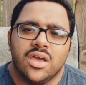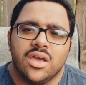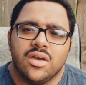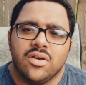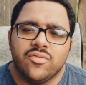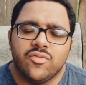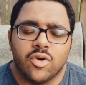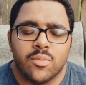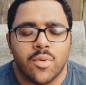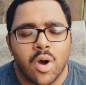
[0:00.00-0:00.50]

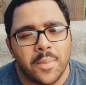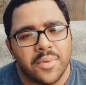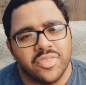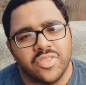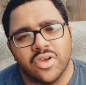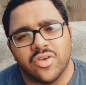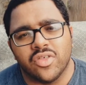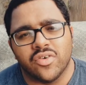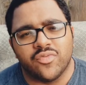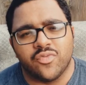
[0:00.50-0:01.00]
For a moment
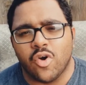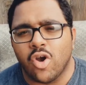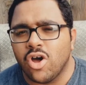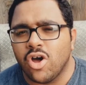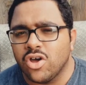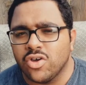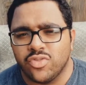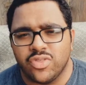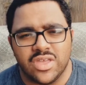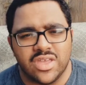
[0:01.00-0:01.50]
there, the
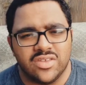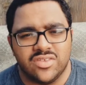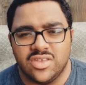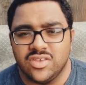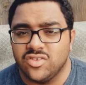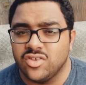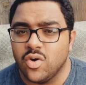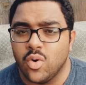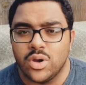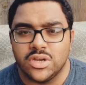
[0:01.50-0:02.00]
frog thinks
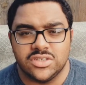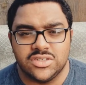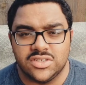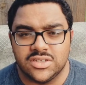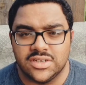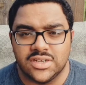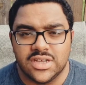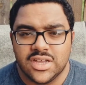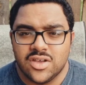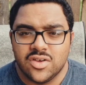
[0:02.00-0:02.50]
he's going
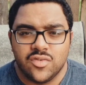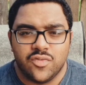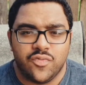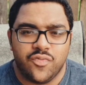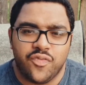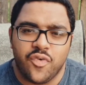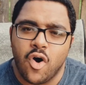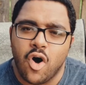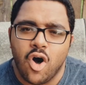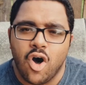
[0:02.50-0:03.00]
to
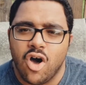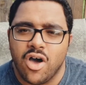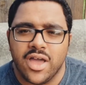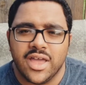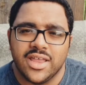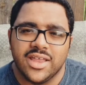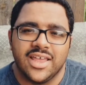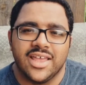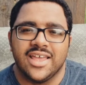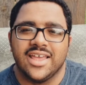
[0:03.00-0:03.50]
fall
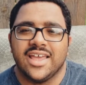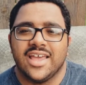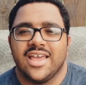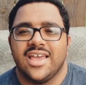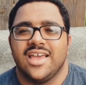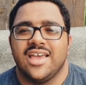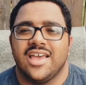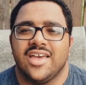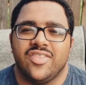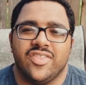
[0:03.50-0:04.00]
and
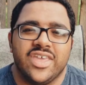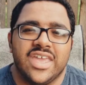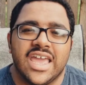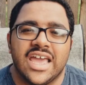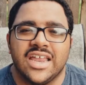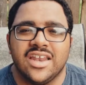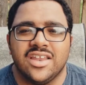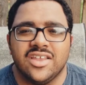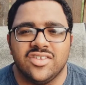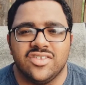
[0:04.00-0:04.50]
the
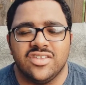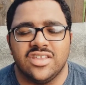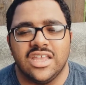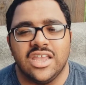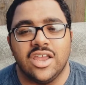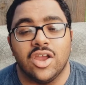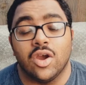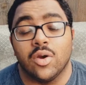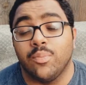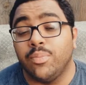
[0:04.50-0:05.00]
end is
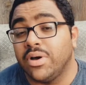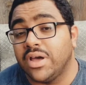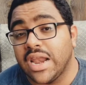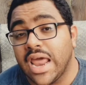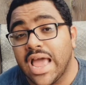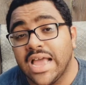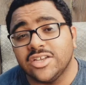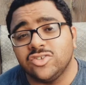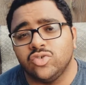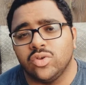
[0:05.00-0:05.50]
near, but
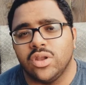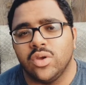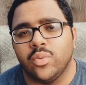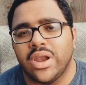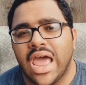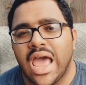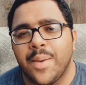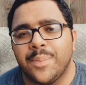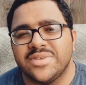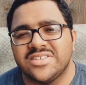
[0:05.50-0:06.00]
actually what
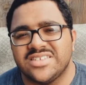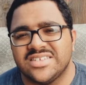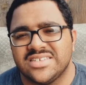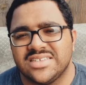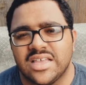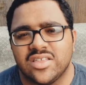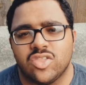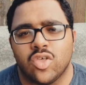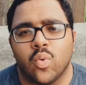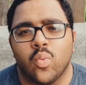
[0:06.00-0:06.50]
happens is
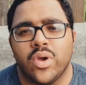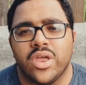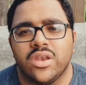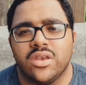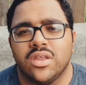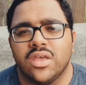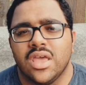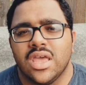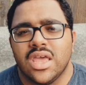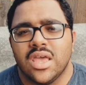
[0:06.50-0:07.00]
that the
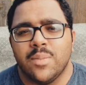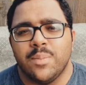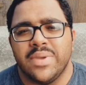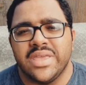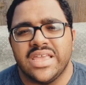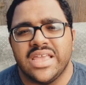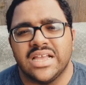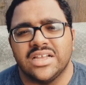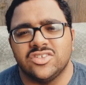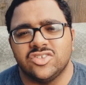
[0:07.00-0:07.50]
wind
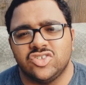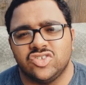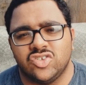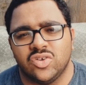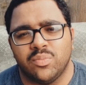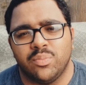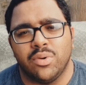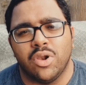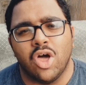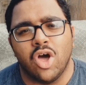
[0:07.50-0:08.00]
begins
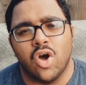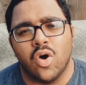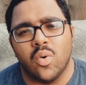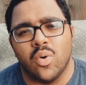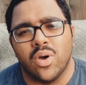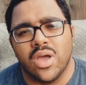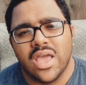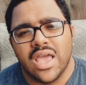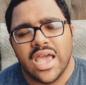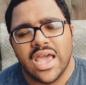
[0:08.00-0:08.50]
to
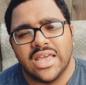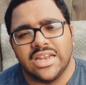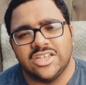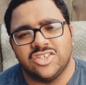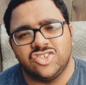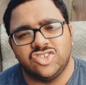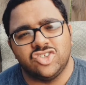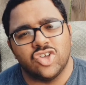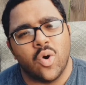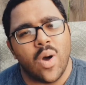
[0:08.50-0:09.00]
blow and he's
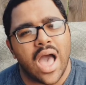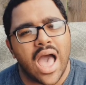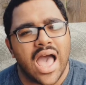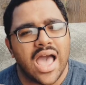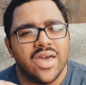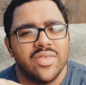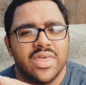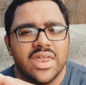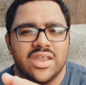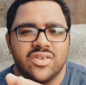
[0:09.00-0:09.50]
so
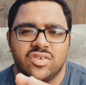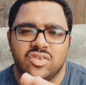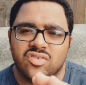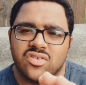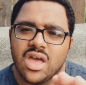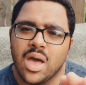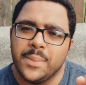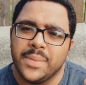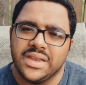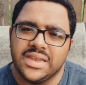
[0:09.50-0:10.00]
high that as he's
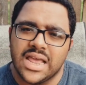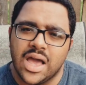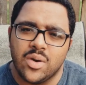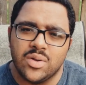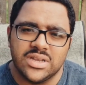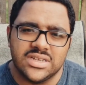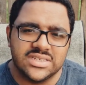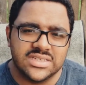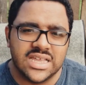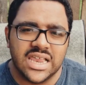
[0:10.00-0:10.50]
coming
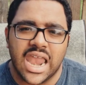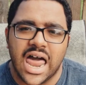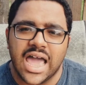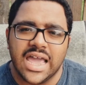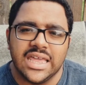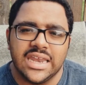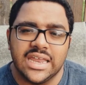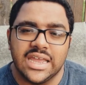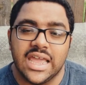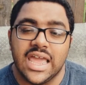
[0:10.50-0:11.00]
down, he's
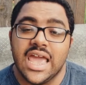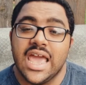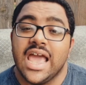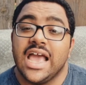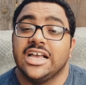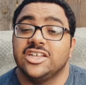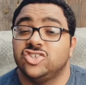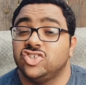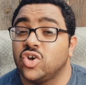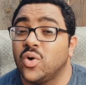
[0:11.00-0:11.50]
gliding,
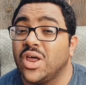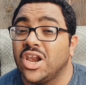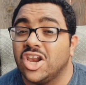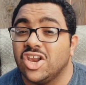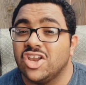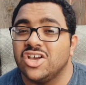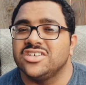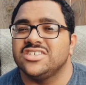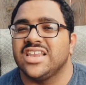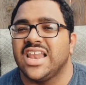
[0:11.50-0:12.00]
and so it
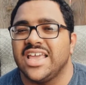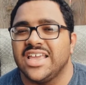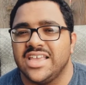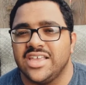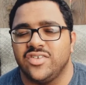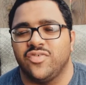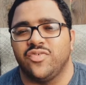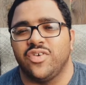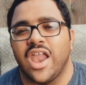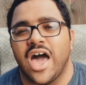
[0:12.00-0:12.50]
looks like
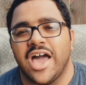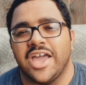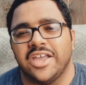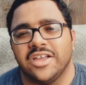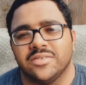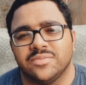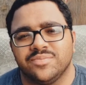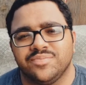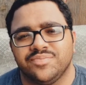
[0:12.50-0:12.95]
he's flying.